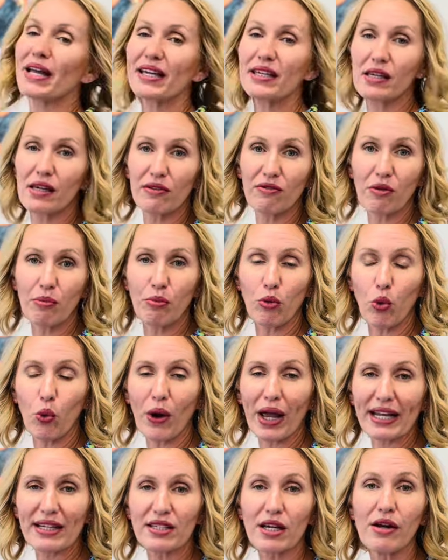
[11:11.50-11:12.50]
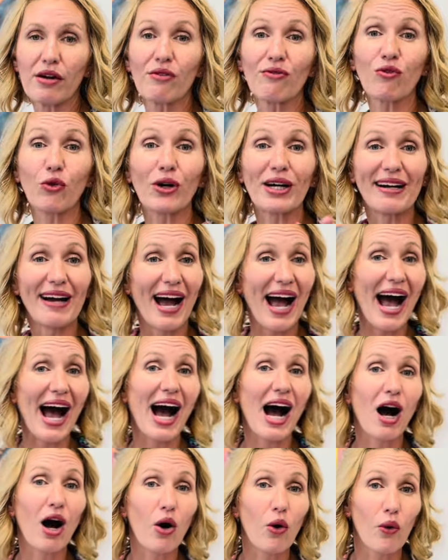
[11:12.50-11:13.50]
and give a point for
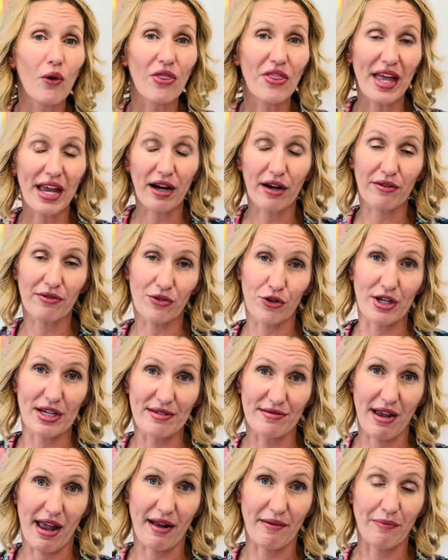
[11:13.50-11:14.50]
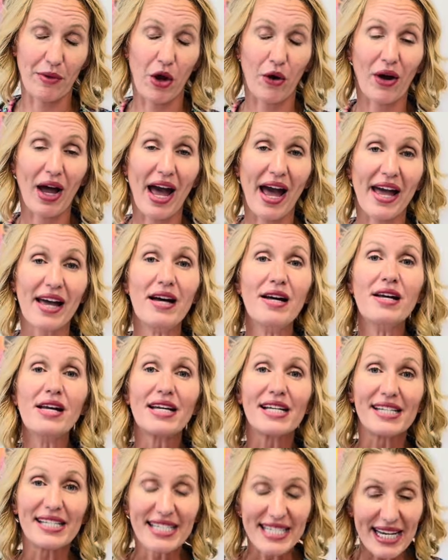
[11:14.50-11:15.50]
how they are freezing, okay?
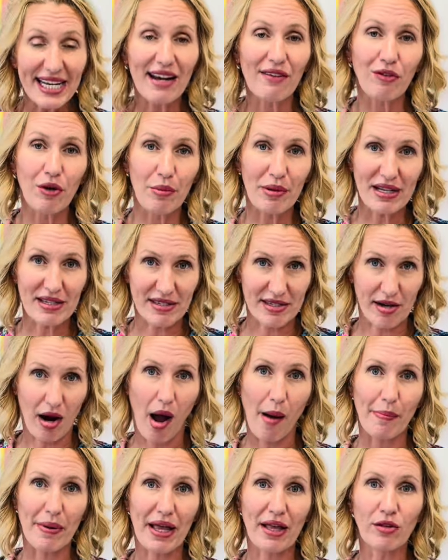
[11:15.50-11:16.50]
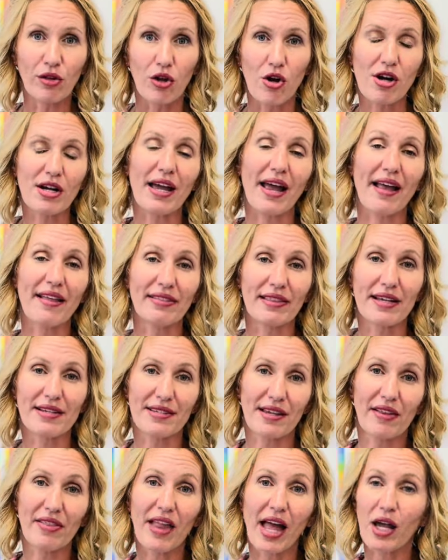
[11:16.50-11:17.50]
Did everybody stop and look and
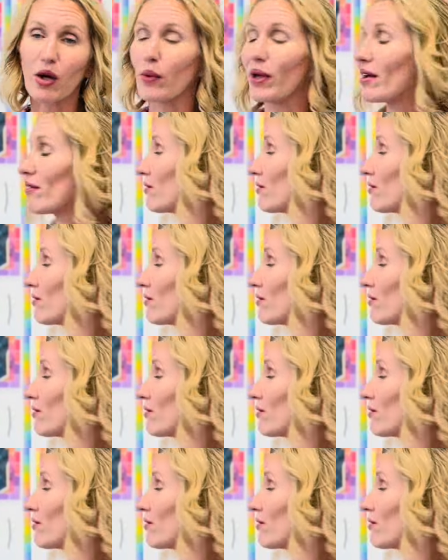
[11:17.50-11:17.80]
listen like we